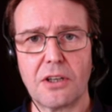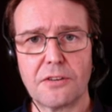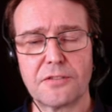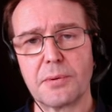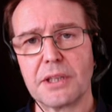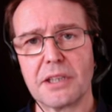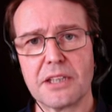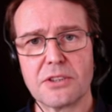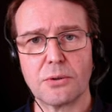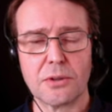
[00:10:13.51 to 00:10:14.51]
off
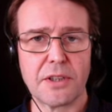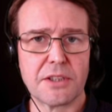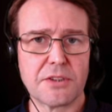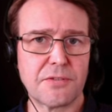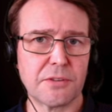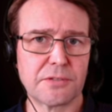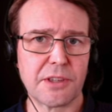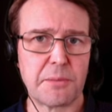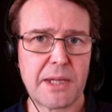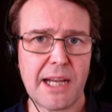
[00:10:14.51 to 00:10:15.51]
because all of those full
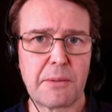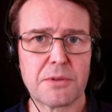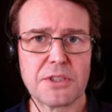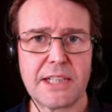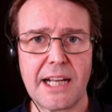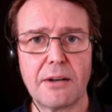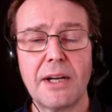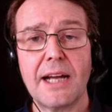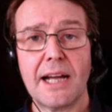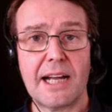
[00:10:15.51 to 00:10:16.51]
frame cameras now
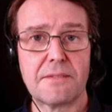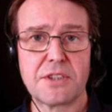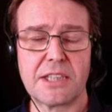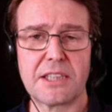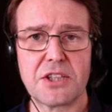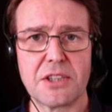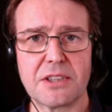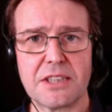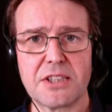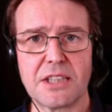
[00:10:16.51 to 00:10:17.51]
have steady
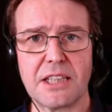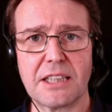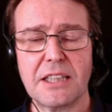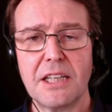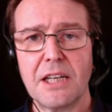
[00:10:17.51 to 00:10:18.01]
shot inside.